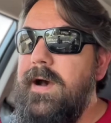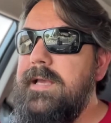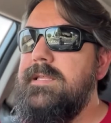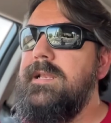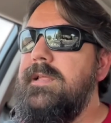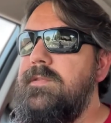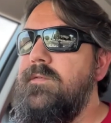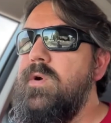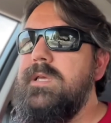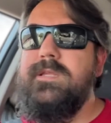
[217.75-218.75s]
isolate the
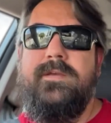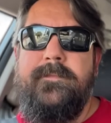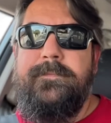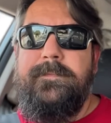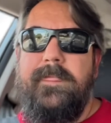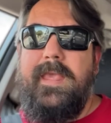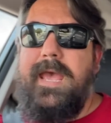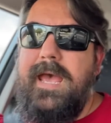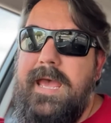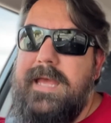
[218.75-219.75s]
voice,
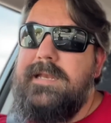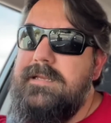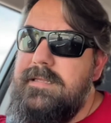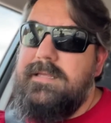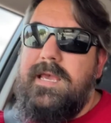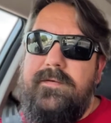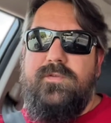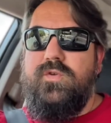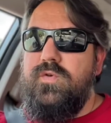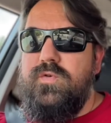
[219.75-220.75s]
and it
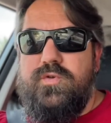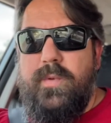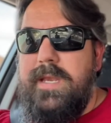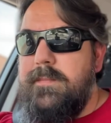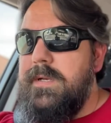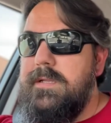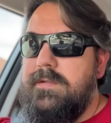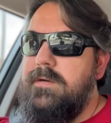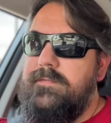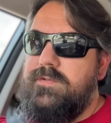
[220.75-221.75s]
saves you 20 minutes
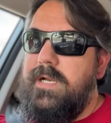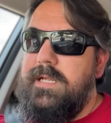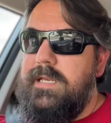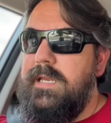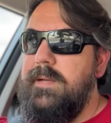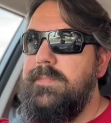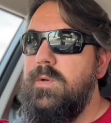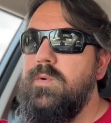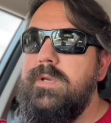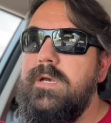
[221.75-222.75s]
of trying to clean up
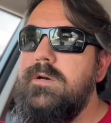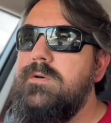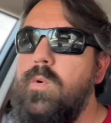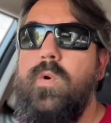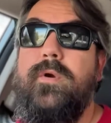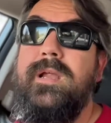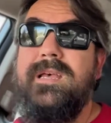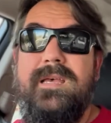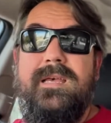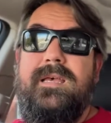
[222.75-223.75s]
the audio. Or
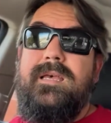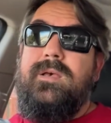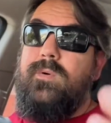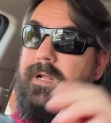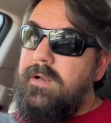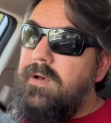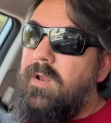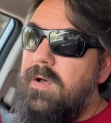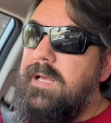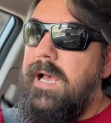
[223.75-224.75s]
what I know a
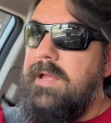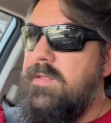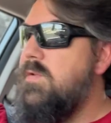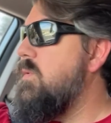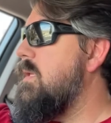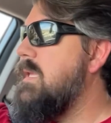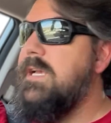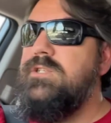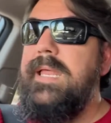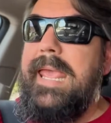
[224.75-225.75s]
lot of guys do is
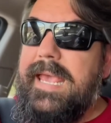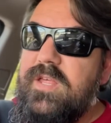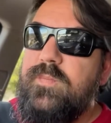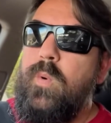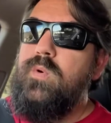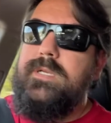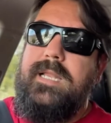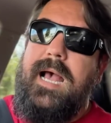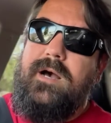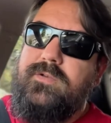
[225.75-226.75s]
actually export it
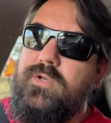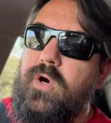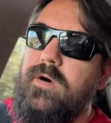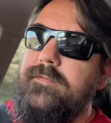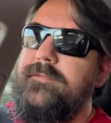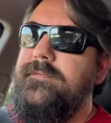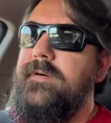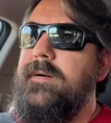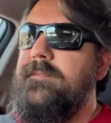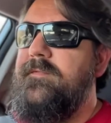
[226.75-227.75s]
out of
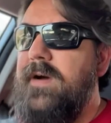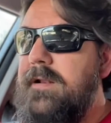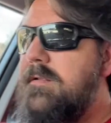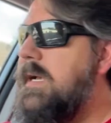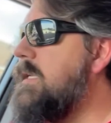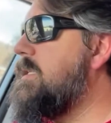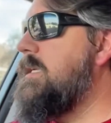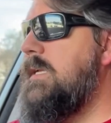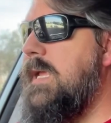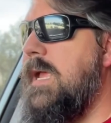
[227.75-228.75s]
Final Cut,
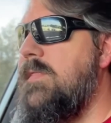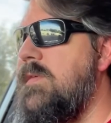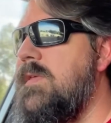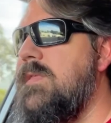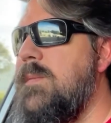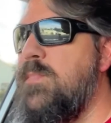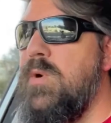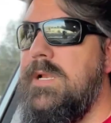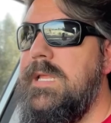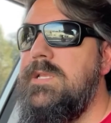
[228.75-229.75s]
and then they
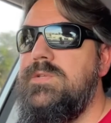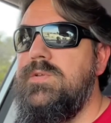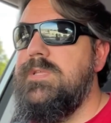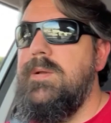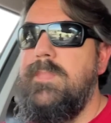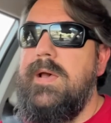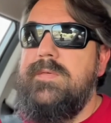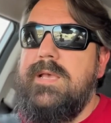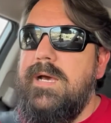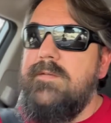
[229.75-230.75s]
pull it into some
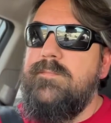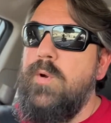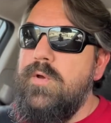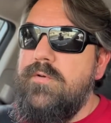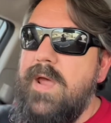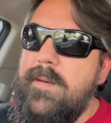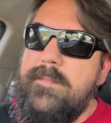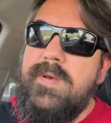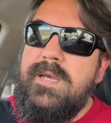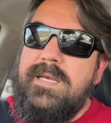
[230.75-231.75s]
other kind of
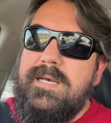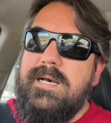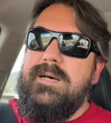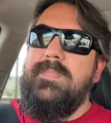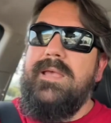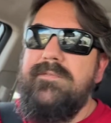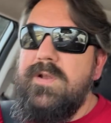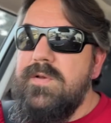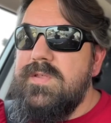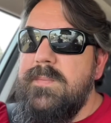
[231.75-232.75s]
program. I even
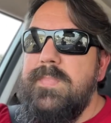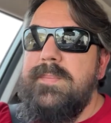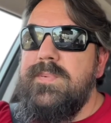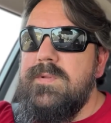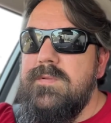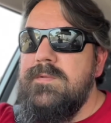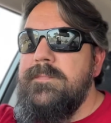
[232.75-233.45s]
know some people